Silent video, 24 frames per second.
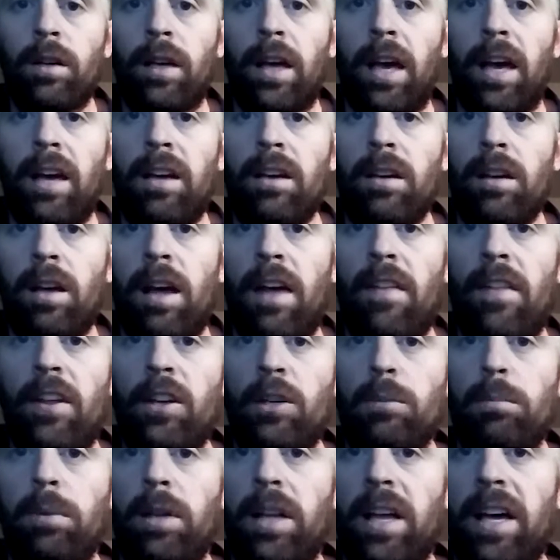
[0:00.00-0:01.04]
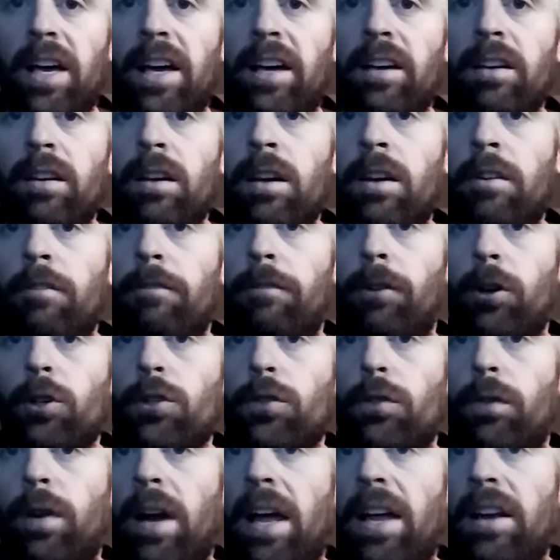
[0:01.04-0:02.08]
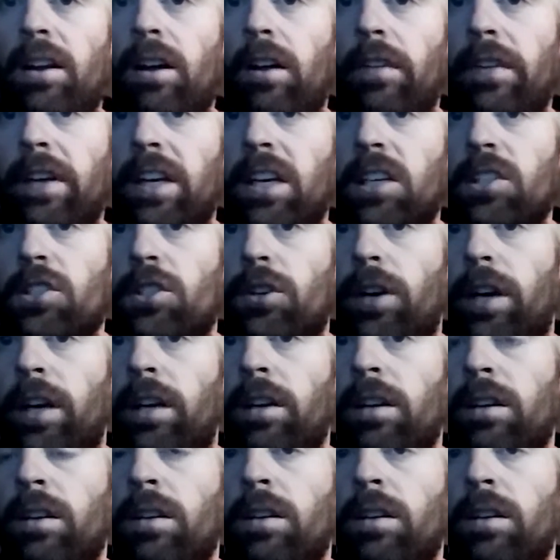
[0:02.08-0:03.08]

Okay, and then you play first fret on the E string.